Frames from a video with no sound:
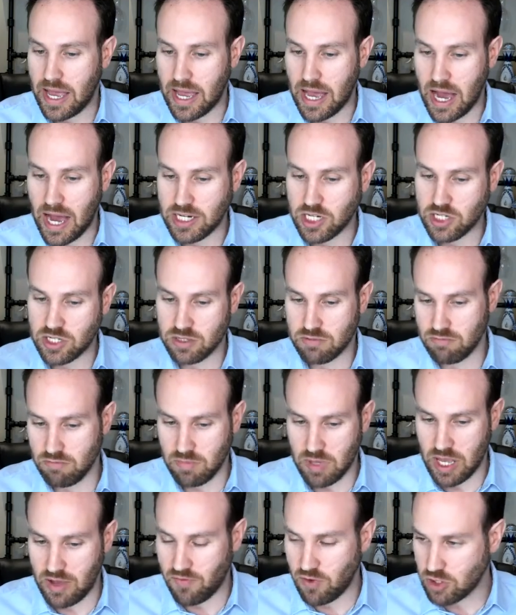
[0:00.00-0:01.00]
I just,
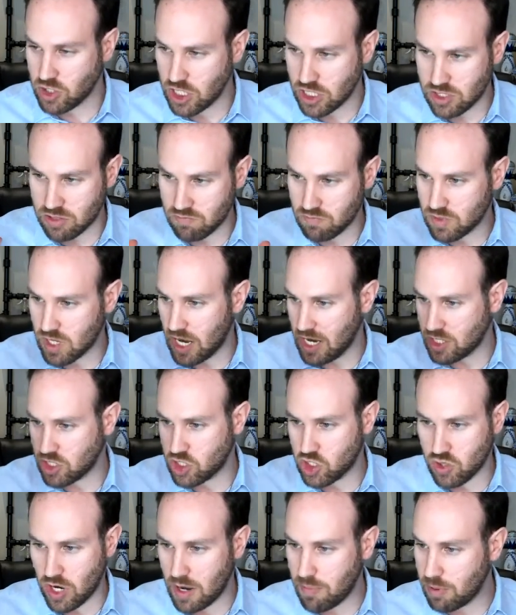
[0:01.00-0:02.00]
if you're just kind of
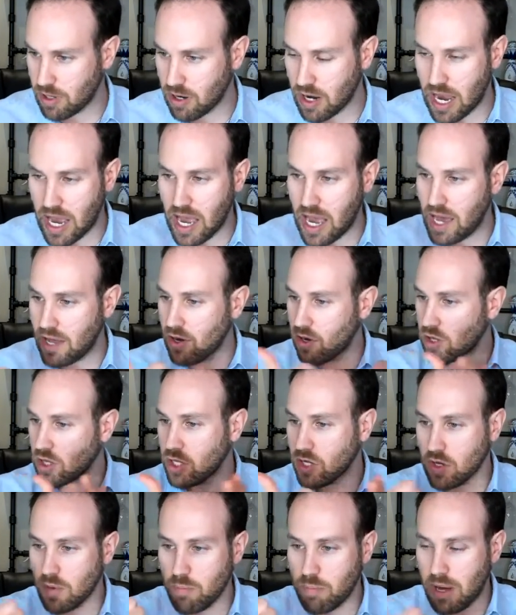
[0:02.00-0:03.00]
scraping your head or a
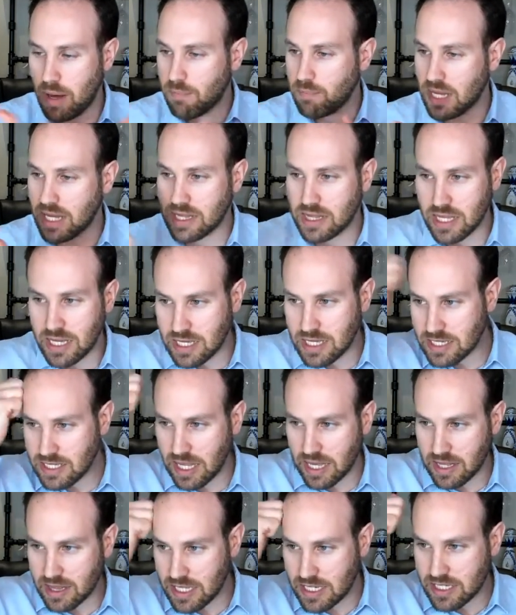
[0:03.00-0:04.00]
little bump like this,
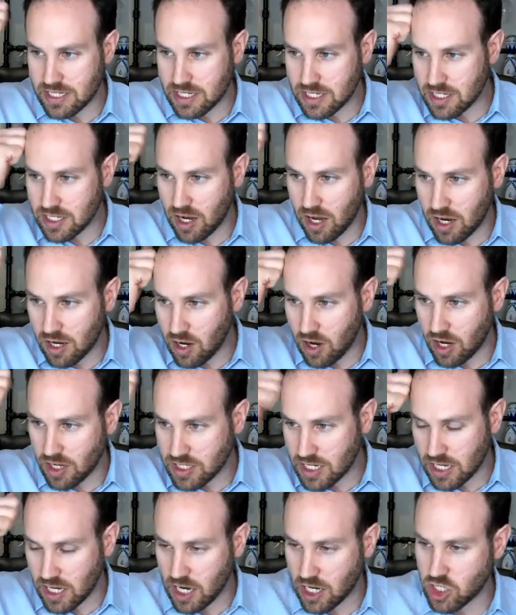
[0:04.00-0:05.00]
like this does not cause
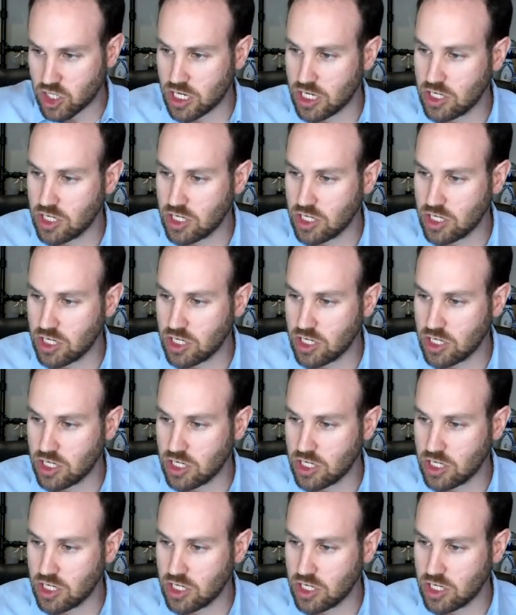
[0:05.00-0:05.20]
concussion